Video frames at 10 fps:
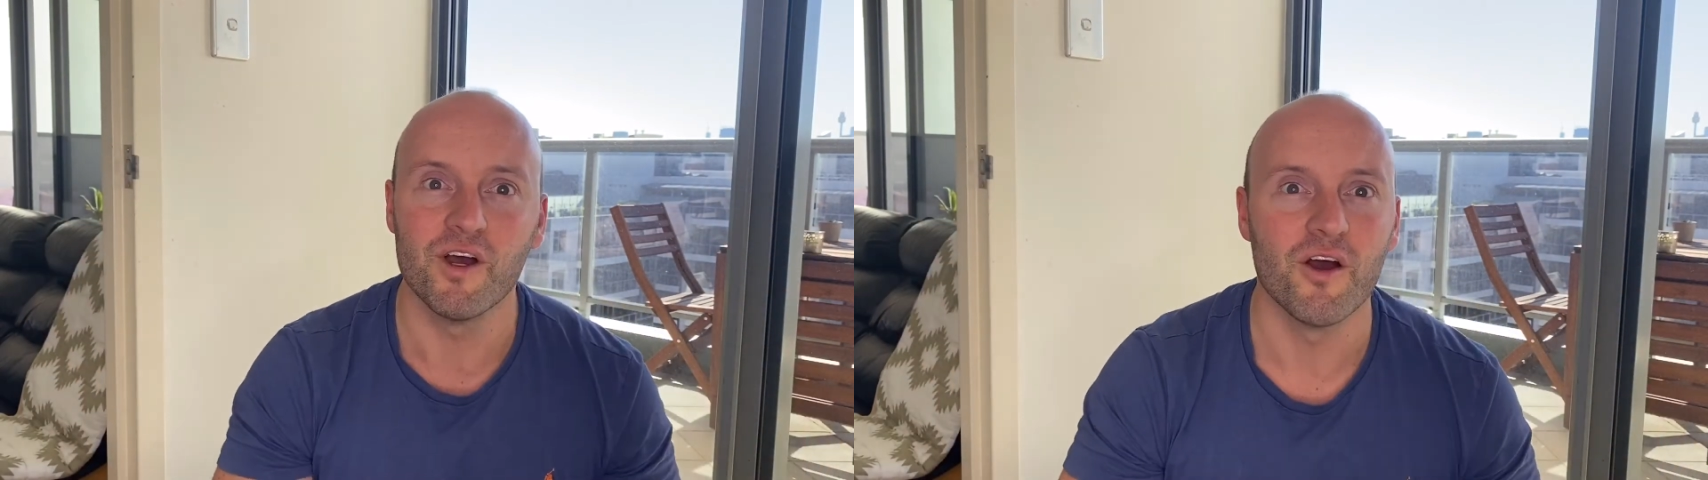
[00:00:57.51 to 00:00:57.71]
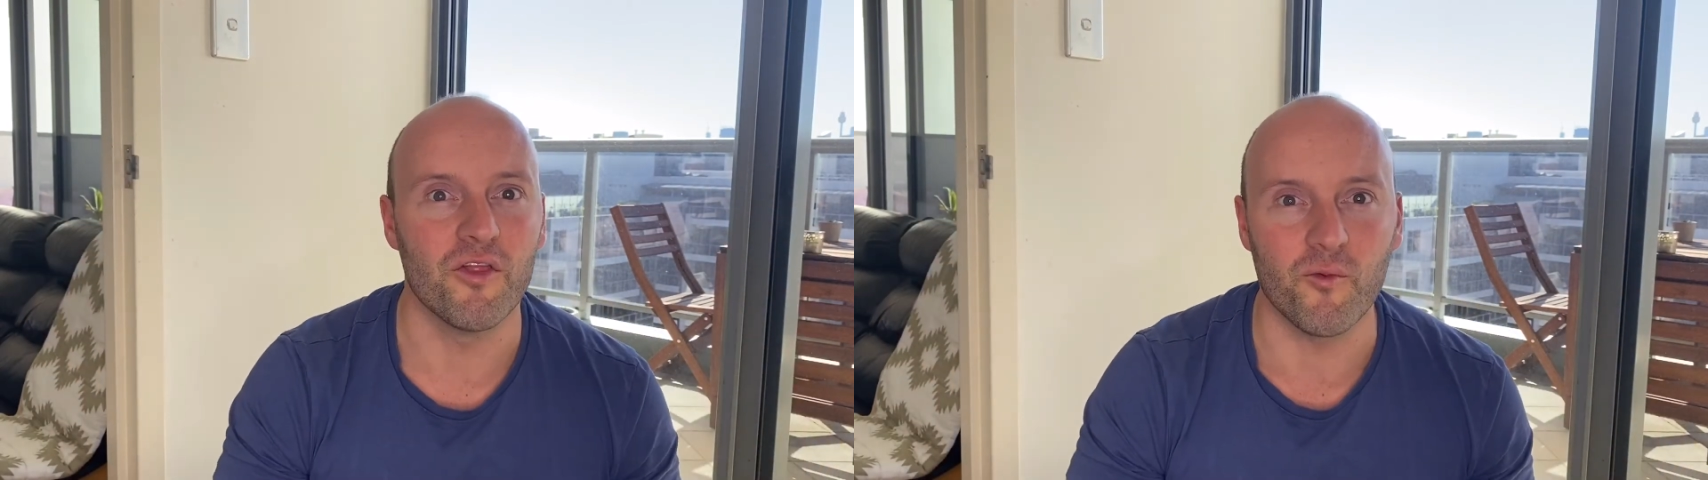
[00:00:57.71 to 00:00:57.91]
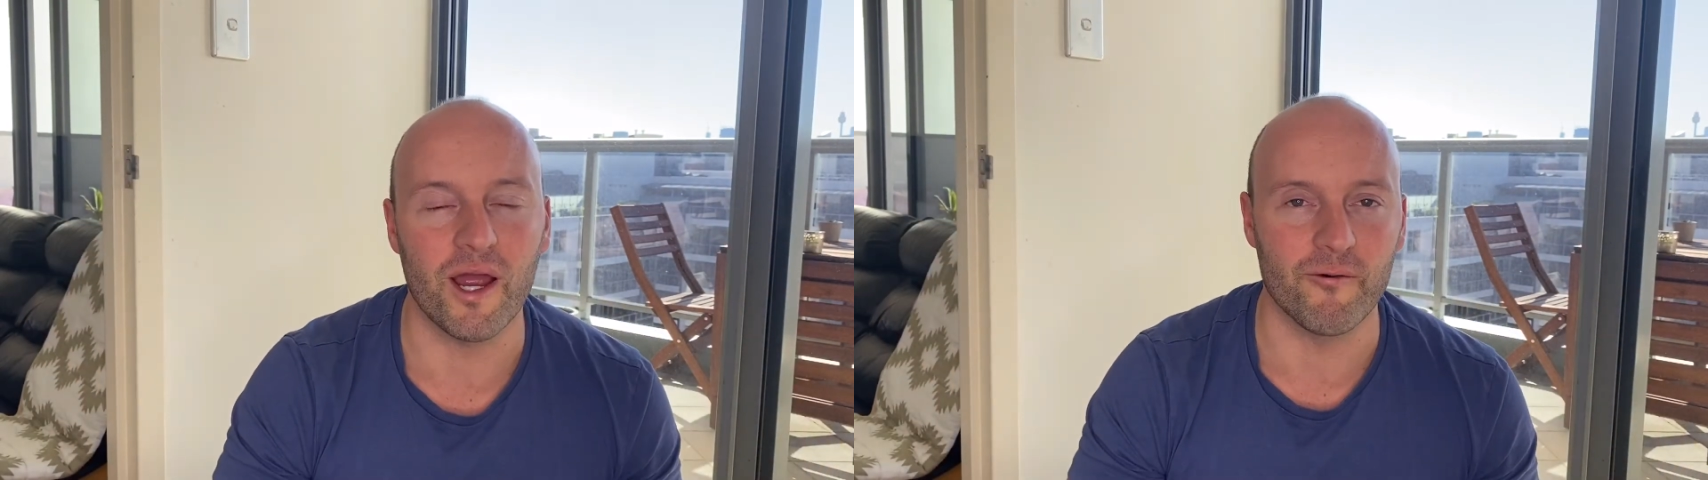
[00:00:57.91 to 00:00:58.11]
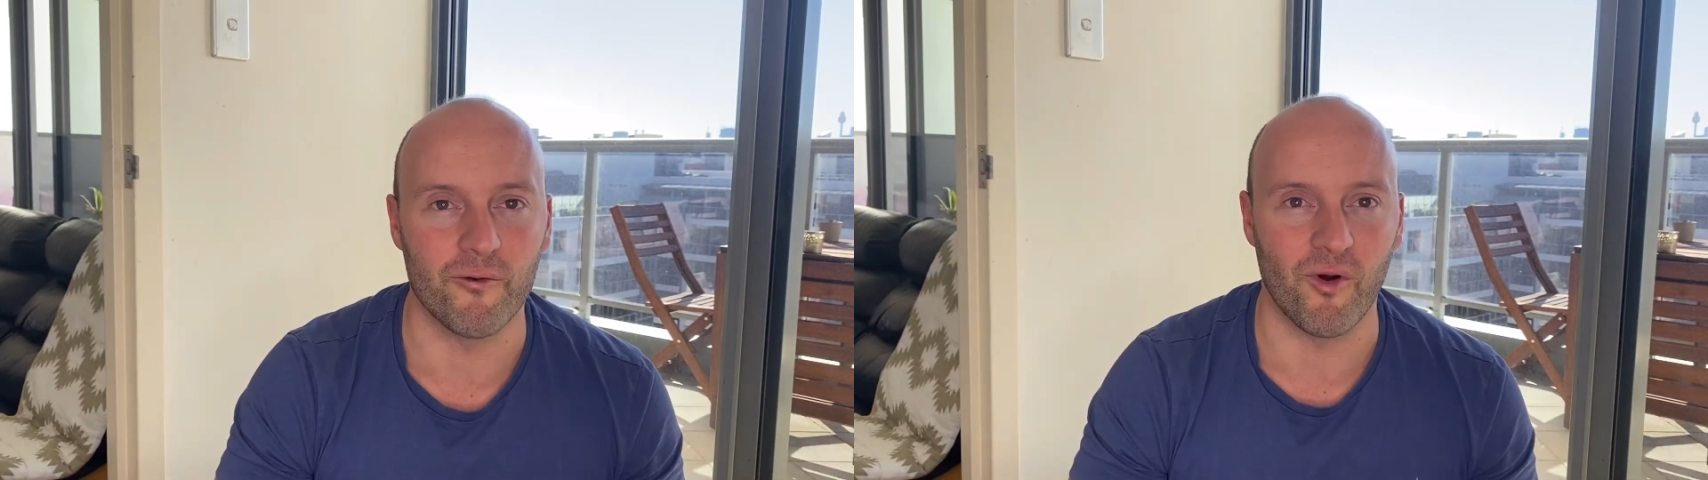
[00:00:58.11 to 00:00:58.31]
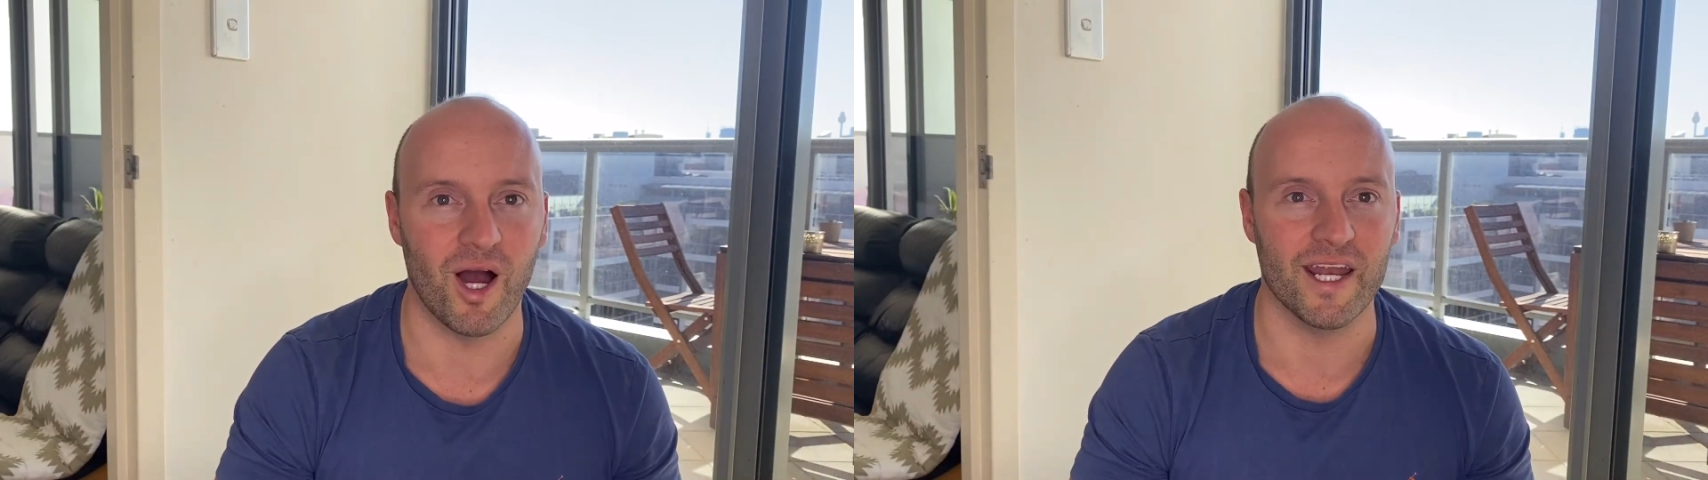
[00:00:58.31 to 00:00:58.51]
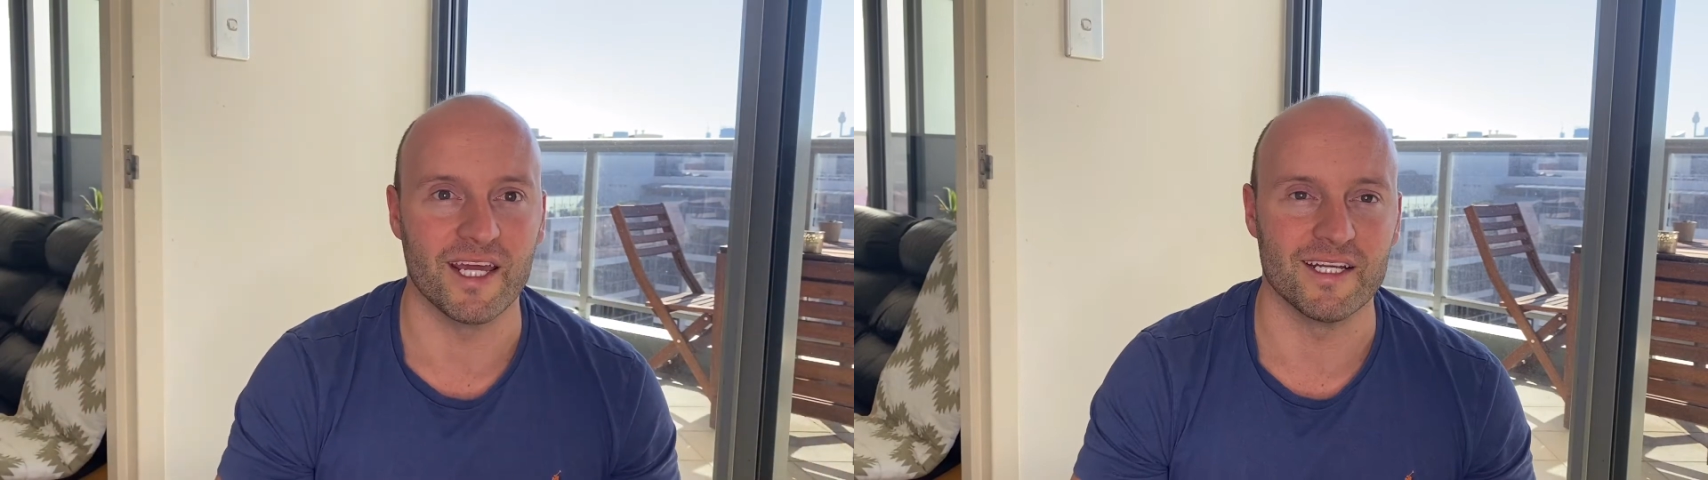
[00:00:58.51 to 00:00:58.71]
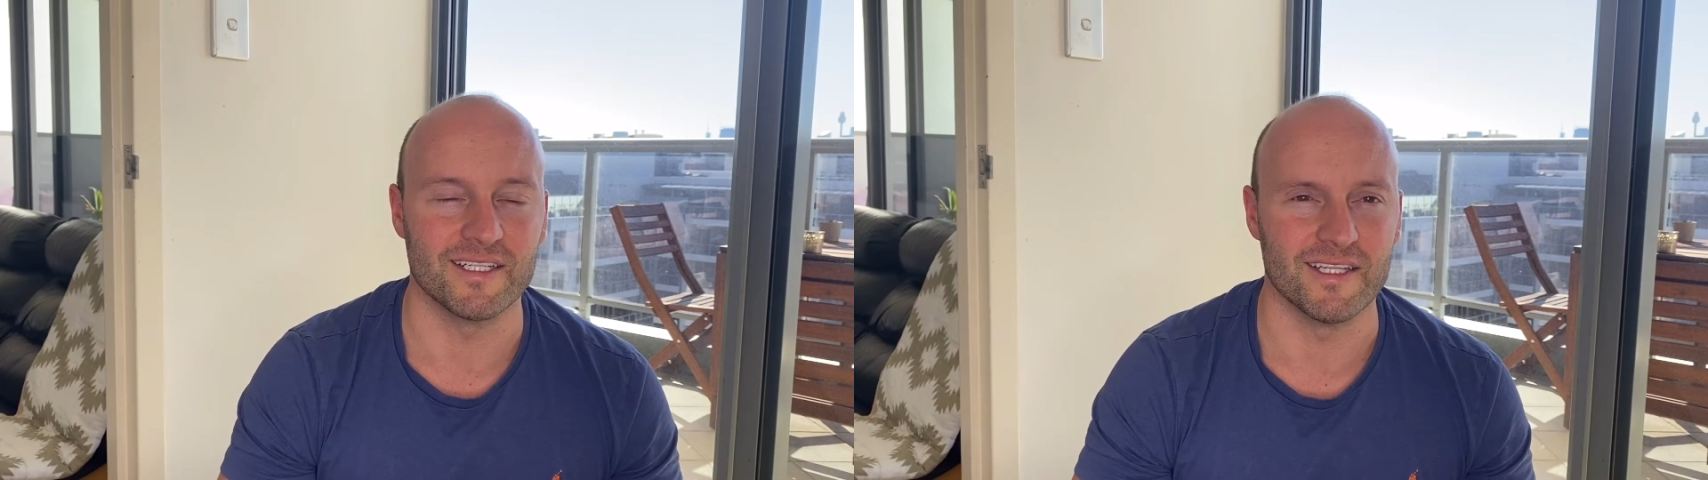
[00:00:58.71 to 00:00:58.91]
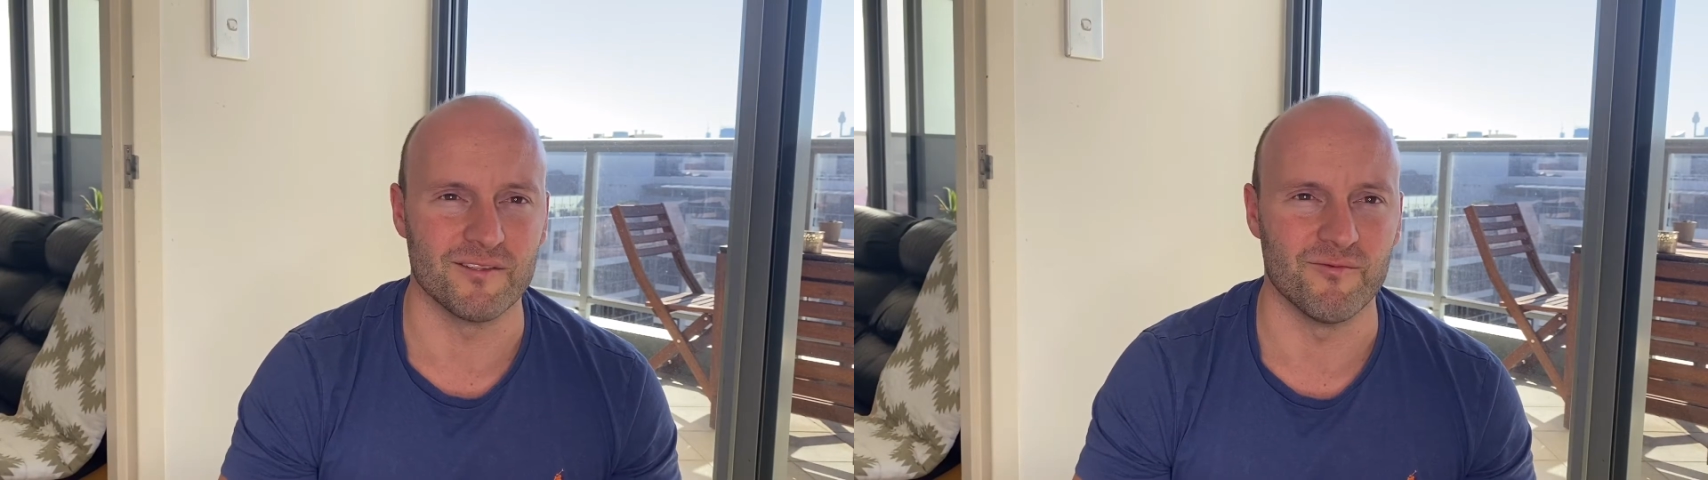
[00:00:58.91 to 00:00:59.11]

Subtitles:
the way we're writing into this